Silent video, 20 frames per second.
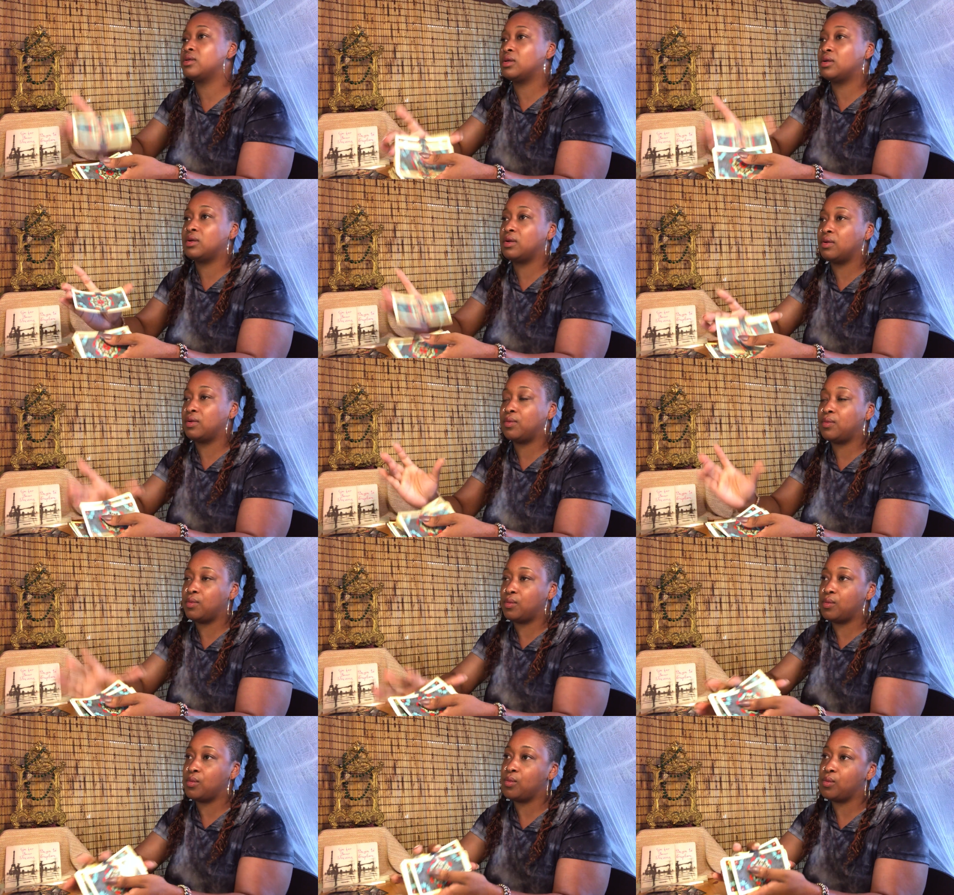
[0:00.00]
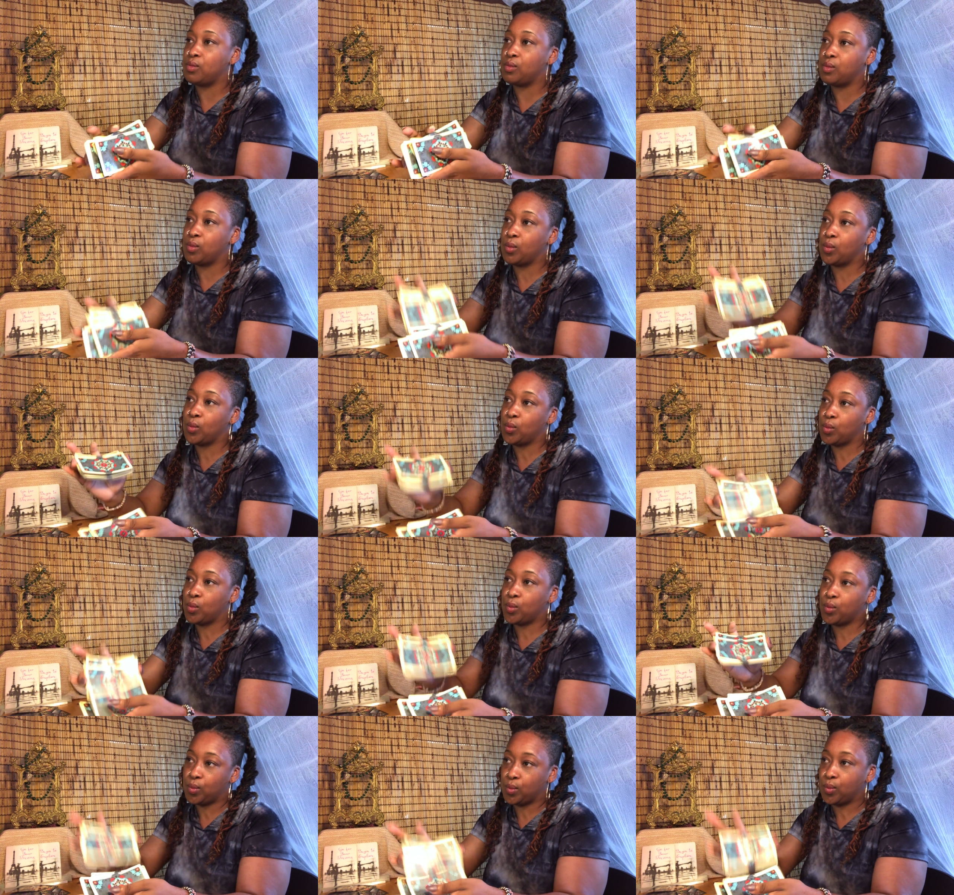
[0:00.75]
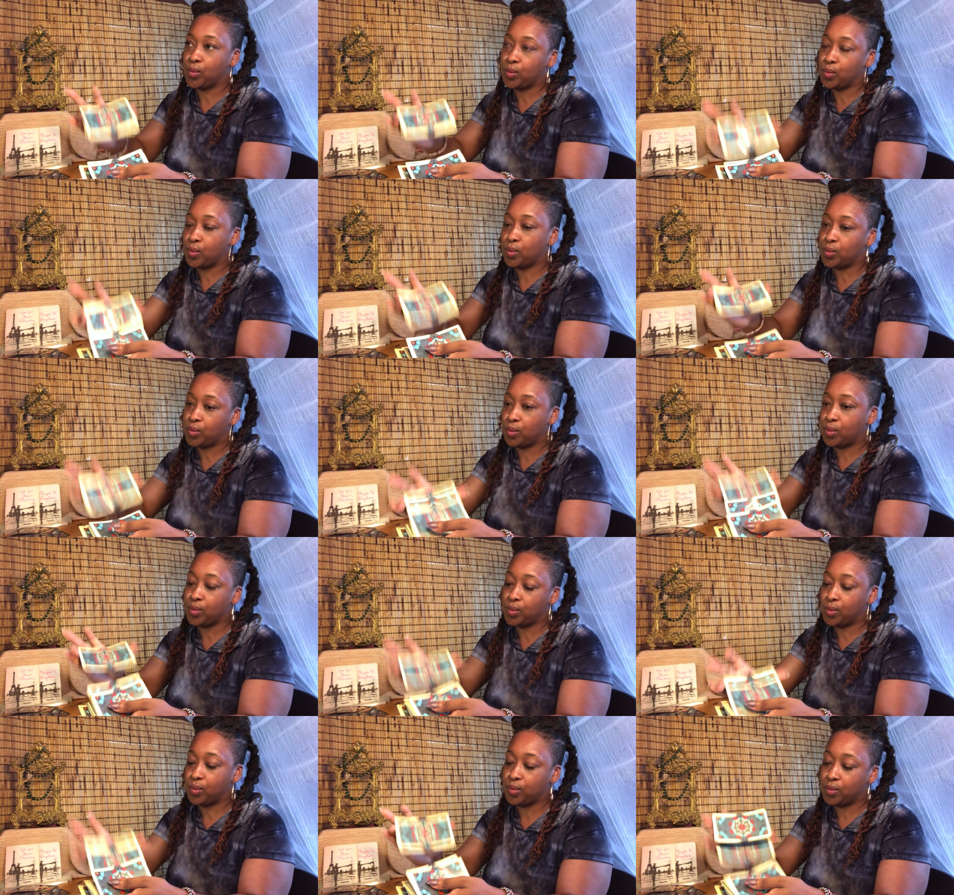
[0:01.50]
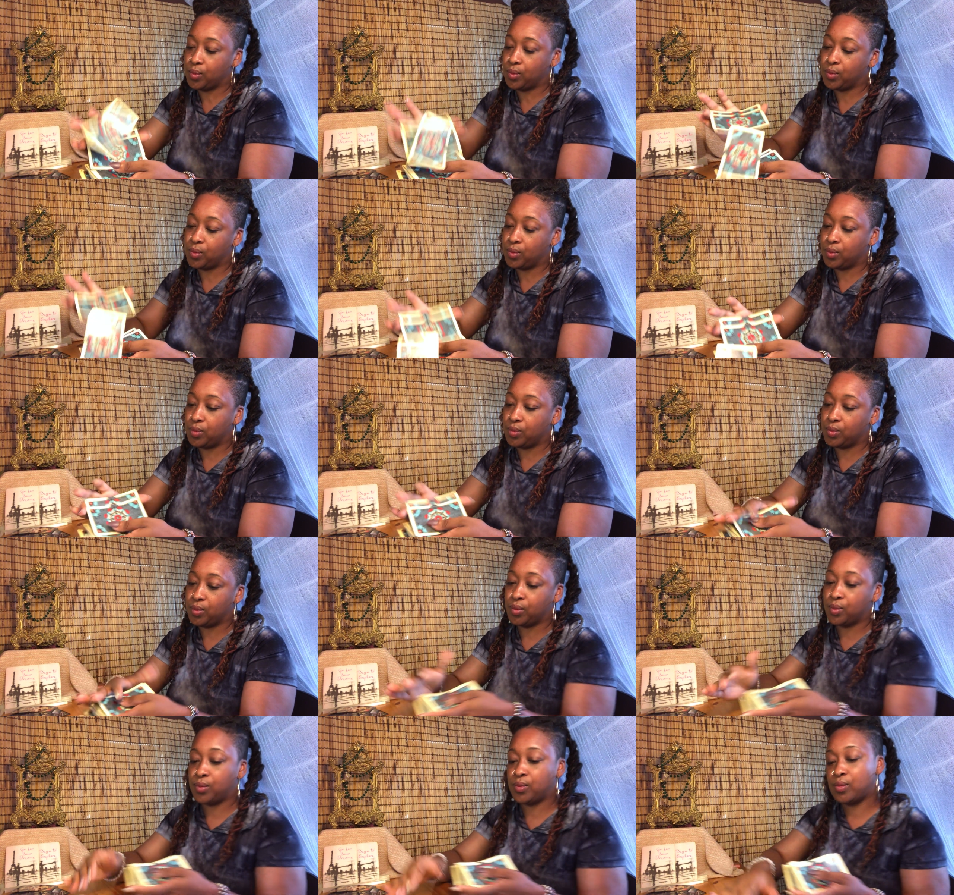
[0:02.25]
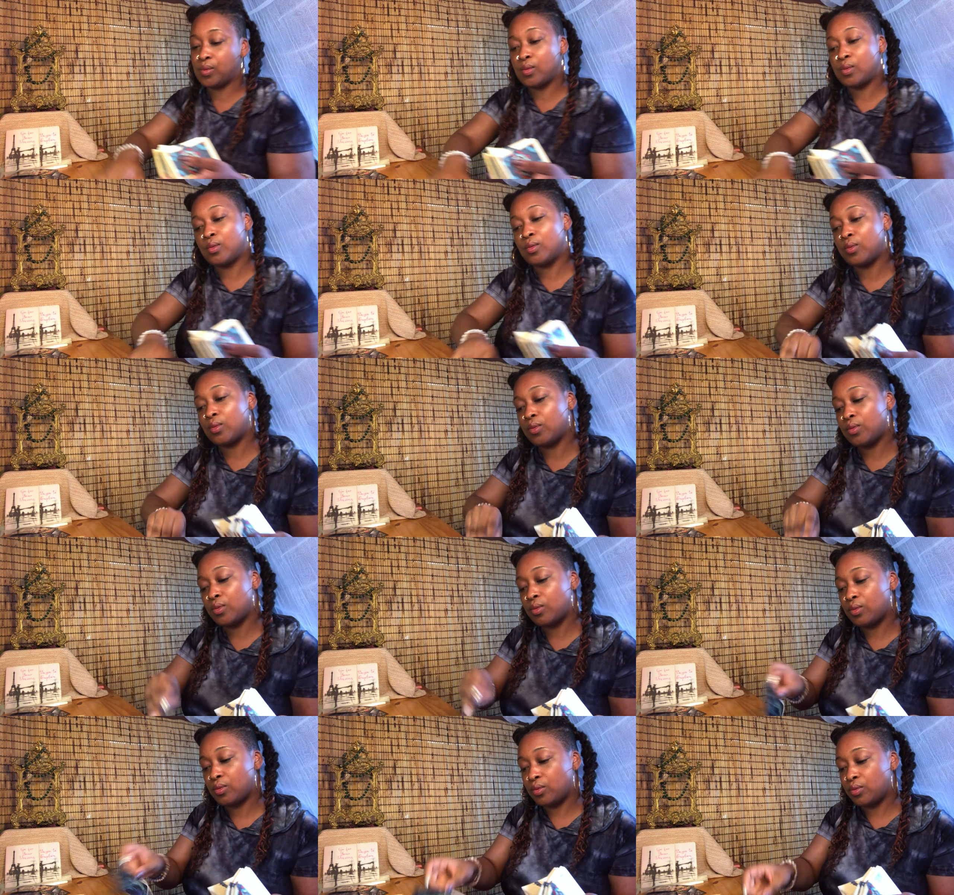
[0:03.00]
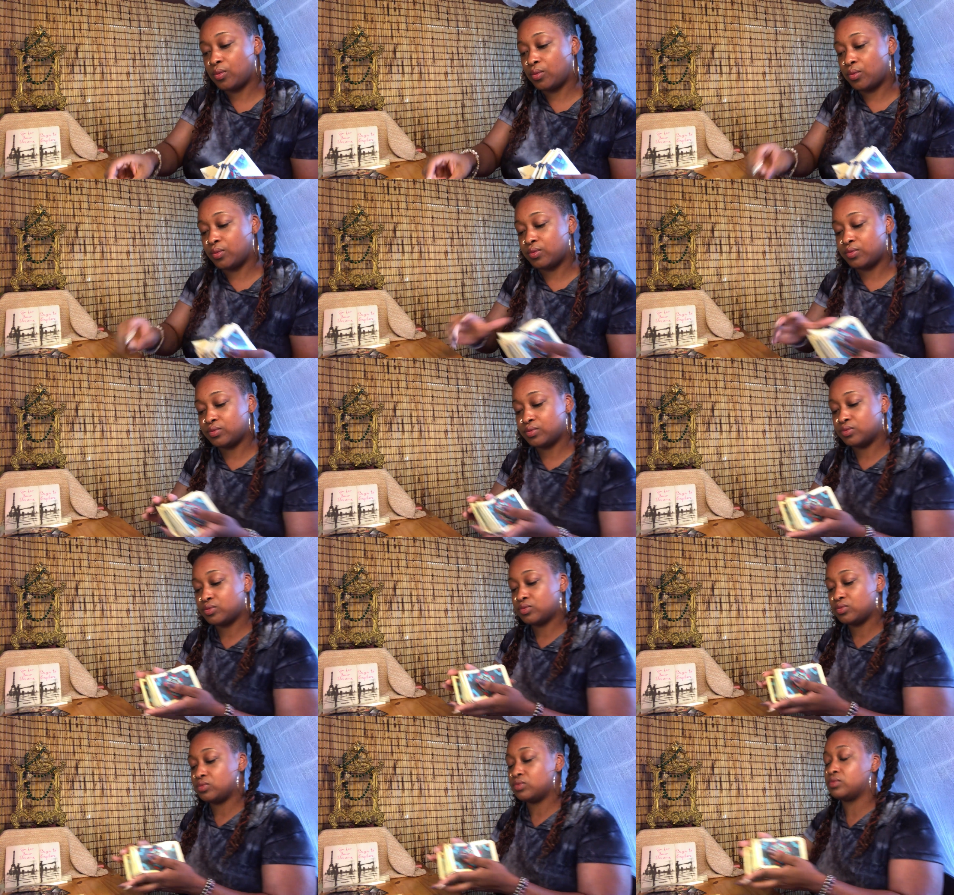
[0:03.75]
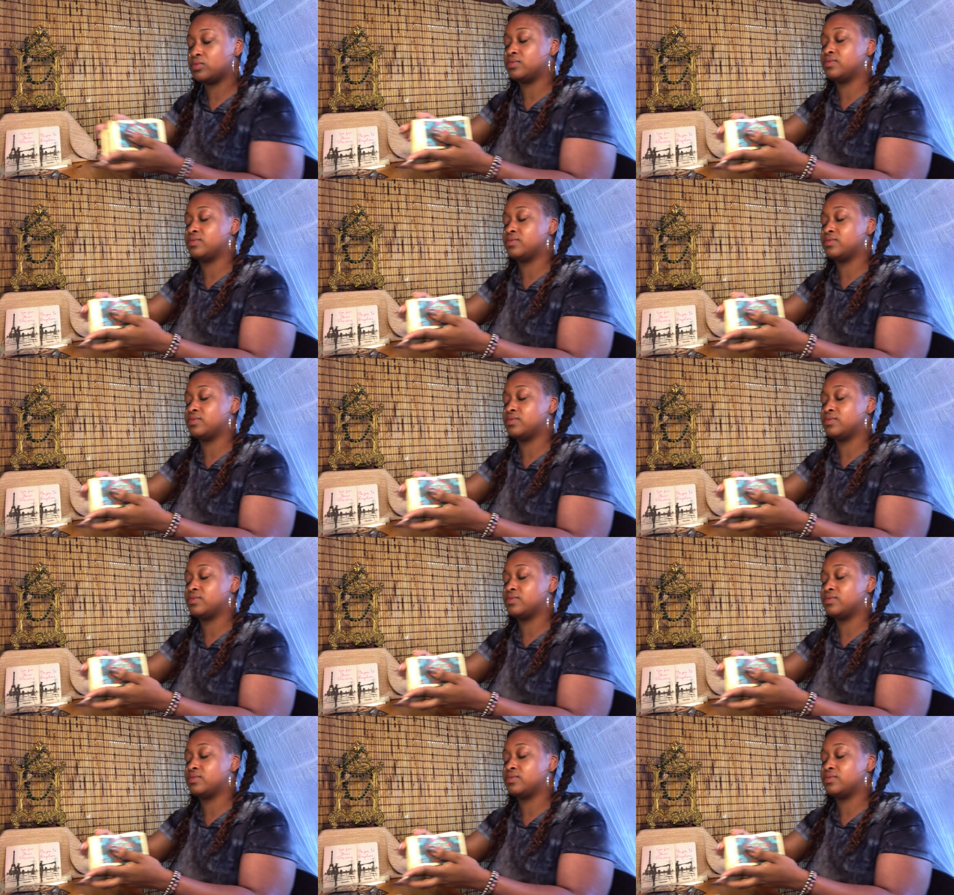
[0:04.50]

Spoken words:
Nothing is said.